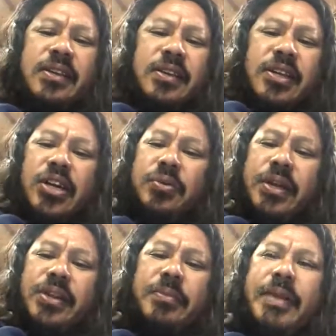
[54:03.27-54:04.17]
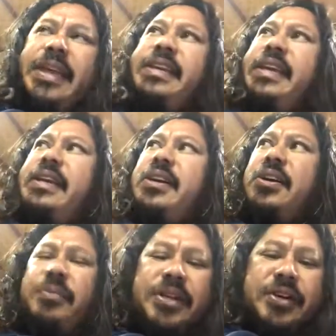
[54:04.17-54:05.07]
or what you're making or
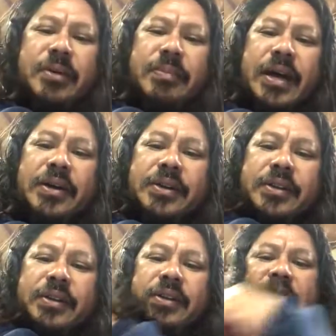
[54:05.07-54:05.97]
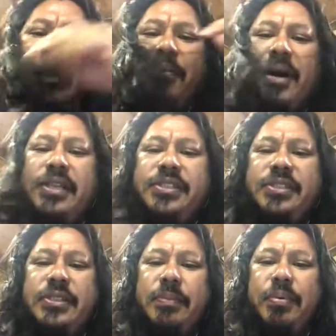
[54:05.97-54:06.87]
what you're about. I watch
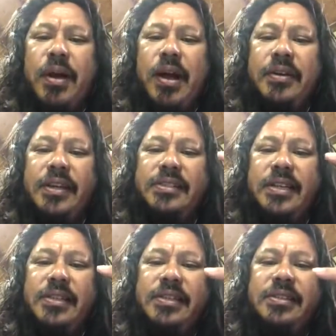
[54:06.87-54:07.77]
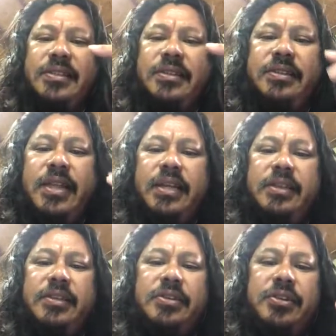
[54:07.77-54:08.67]
the progress that
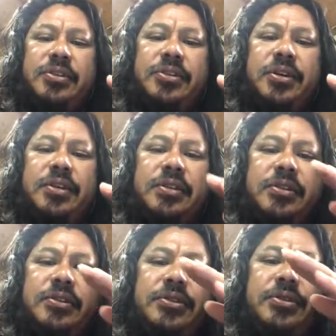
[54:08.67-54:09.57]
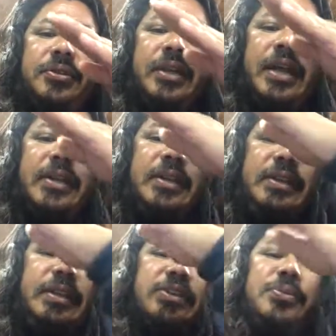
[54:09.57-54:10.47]
you took to like
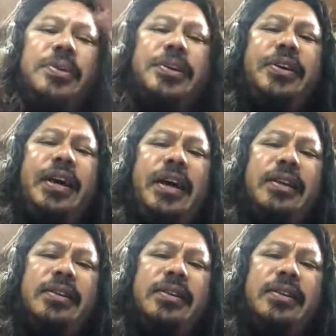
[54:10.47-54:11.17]
get to where you're at.